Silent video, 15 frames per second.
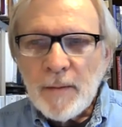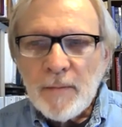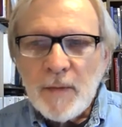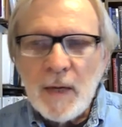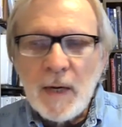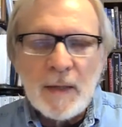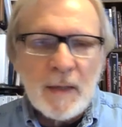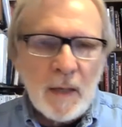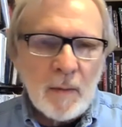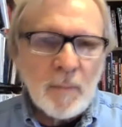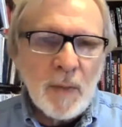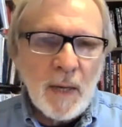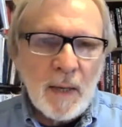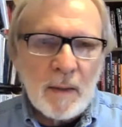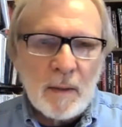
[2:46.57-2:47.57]
And then I came
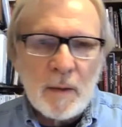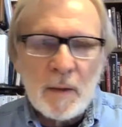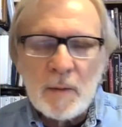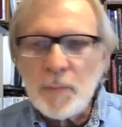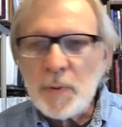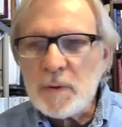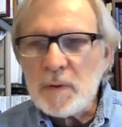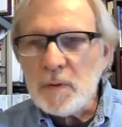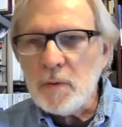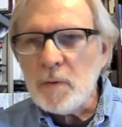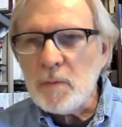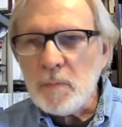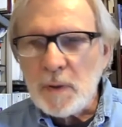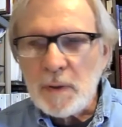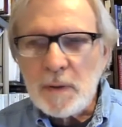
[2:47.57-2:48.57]
back and I
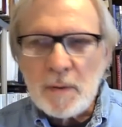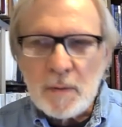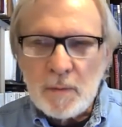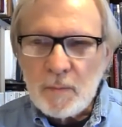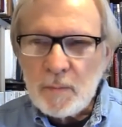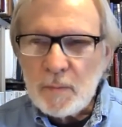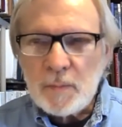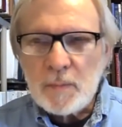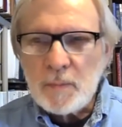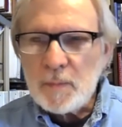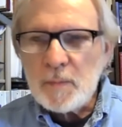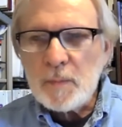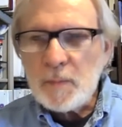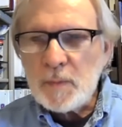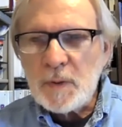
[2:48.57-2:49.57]
pursued my
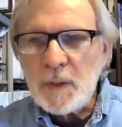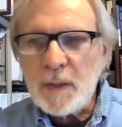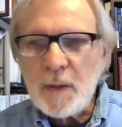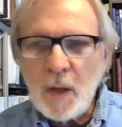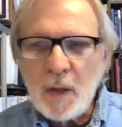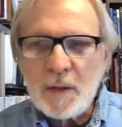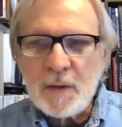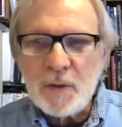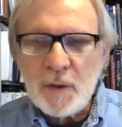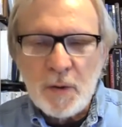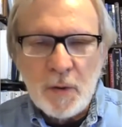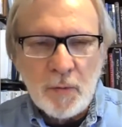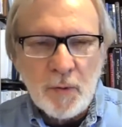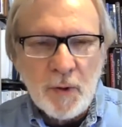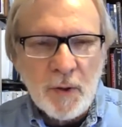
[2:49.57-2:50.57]
psychology
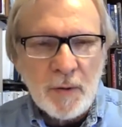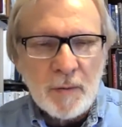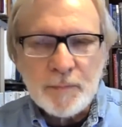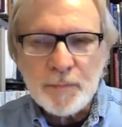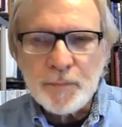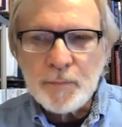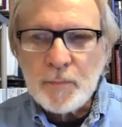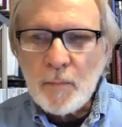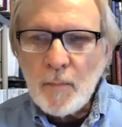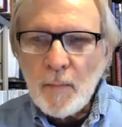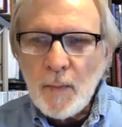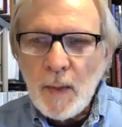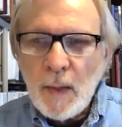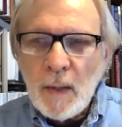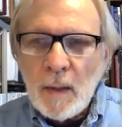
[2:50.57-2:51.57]
career.
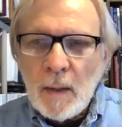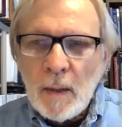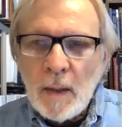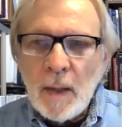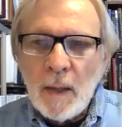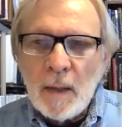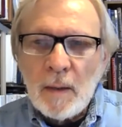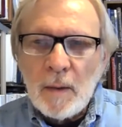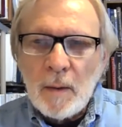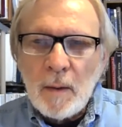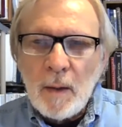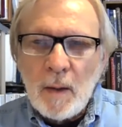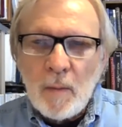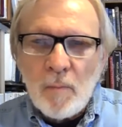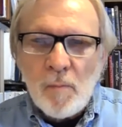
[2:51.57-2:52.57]
And
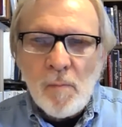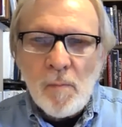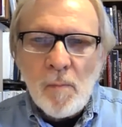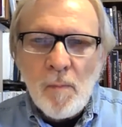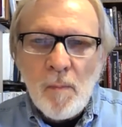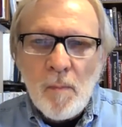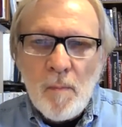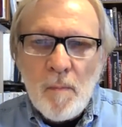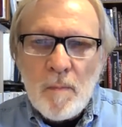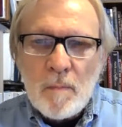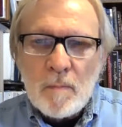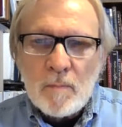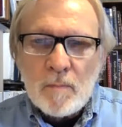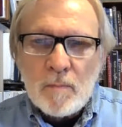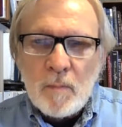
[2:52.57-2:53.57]
um,
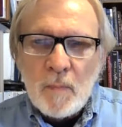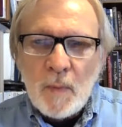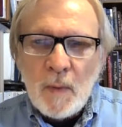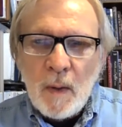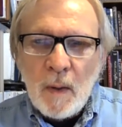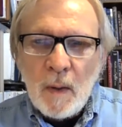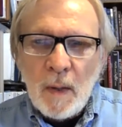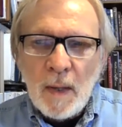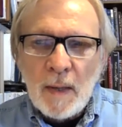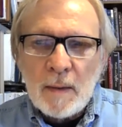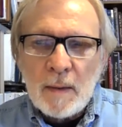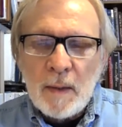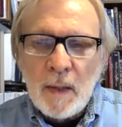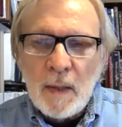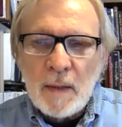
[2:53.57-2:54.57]

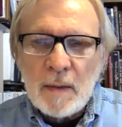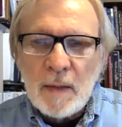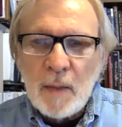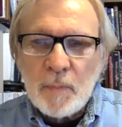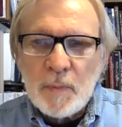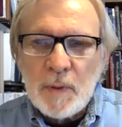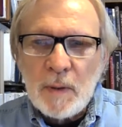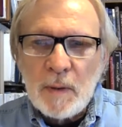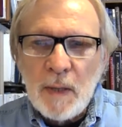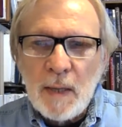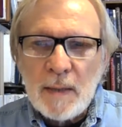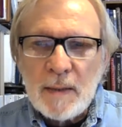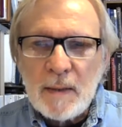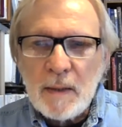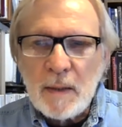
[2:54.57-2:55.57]
I, I kept a
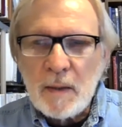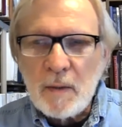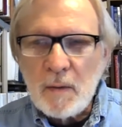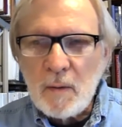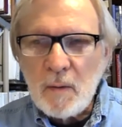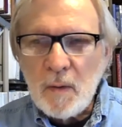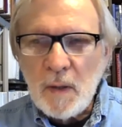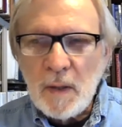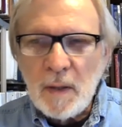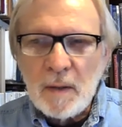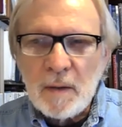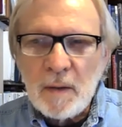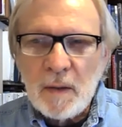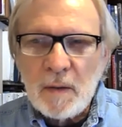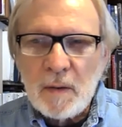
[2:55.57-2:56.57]
liking
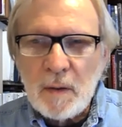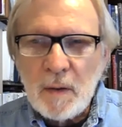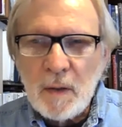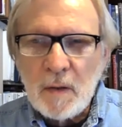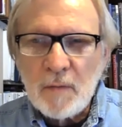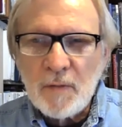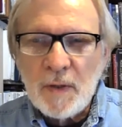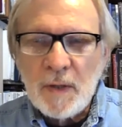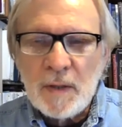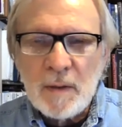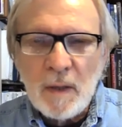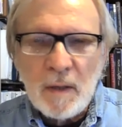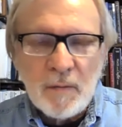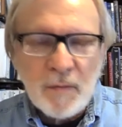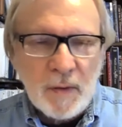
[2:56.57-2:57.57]
and a kind of an
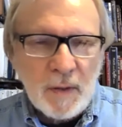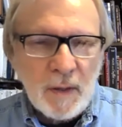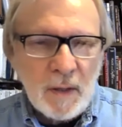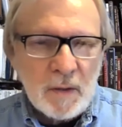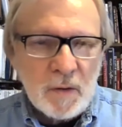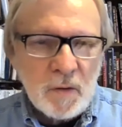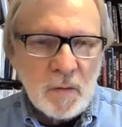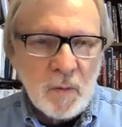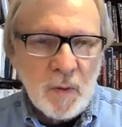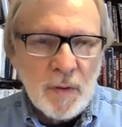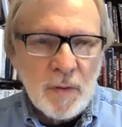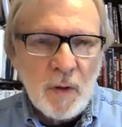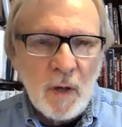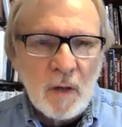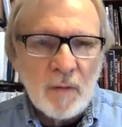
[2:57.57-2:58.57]
identification
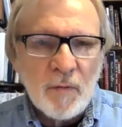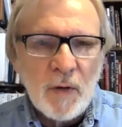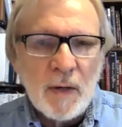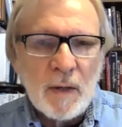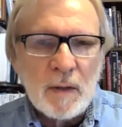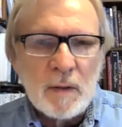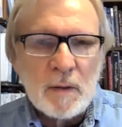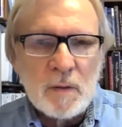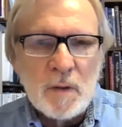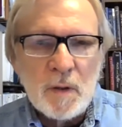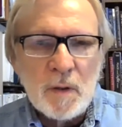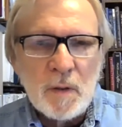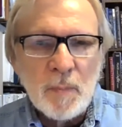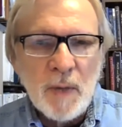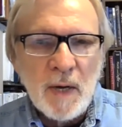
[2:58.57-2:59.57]
with nonviolence
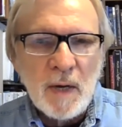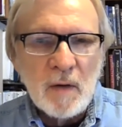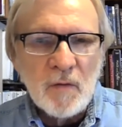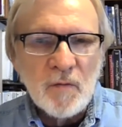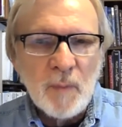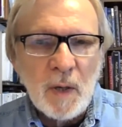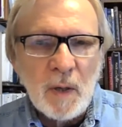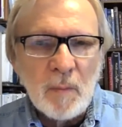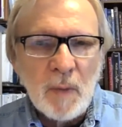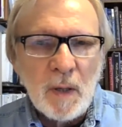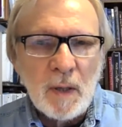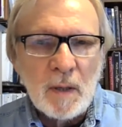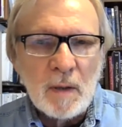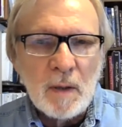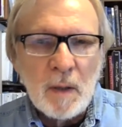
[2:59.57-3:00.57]
in the back of my
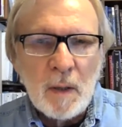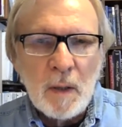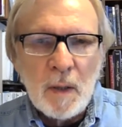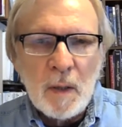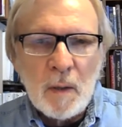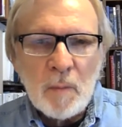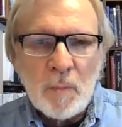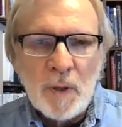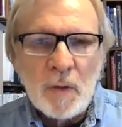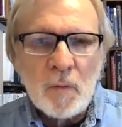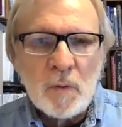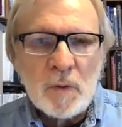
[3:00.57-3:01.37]
mind, but it